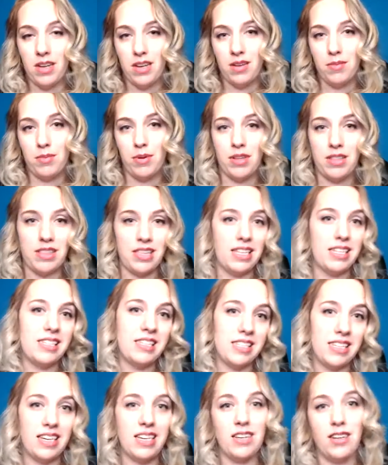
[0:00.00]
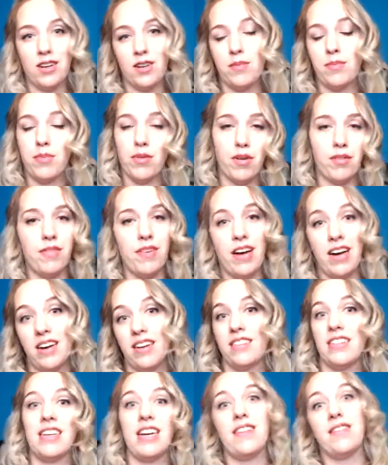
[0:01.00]
put this in your profile
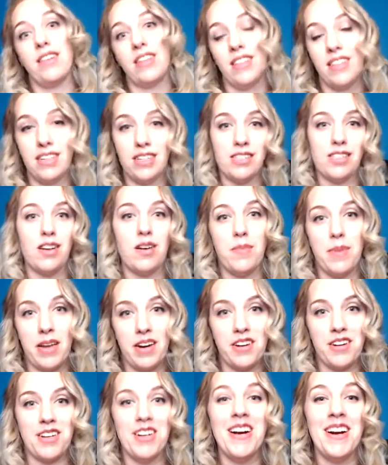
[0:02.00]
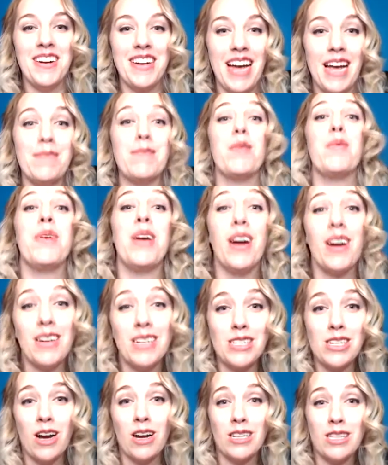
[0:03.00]
and then everything's all better. Okay, but we are going
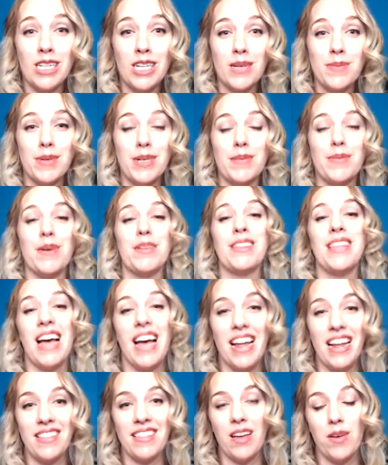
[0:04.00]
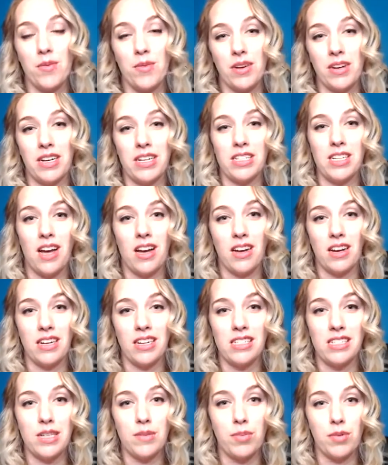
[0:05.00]
to talk a little bit about that, and then we're going to talk on a
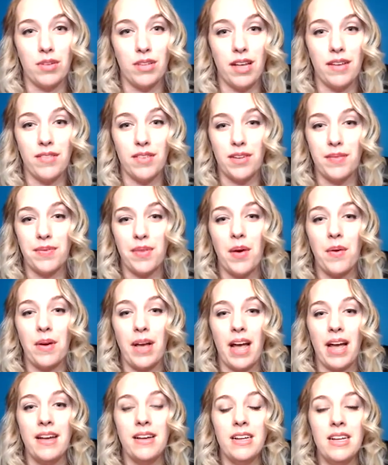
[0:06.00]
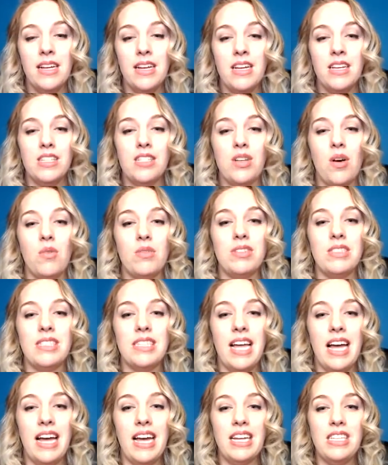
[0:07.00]
deeper level. Okay, so
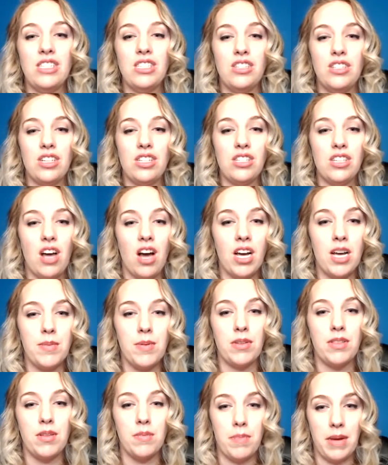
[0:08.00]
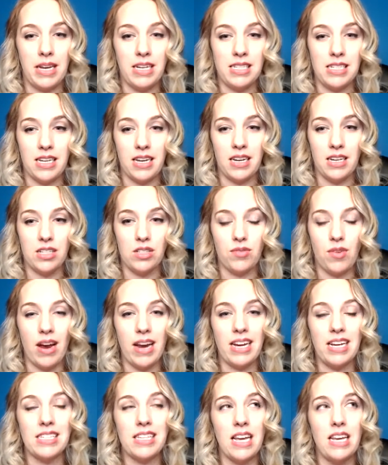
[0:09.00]
let's just talk about the basics, right?
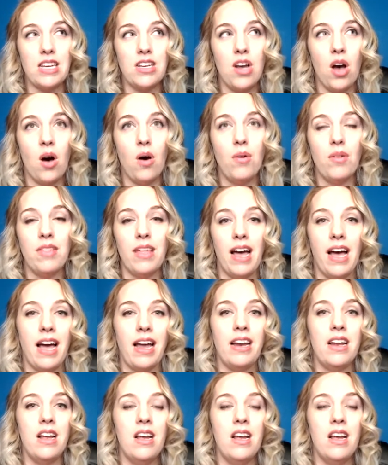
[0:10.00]
Because I know that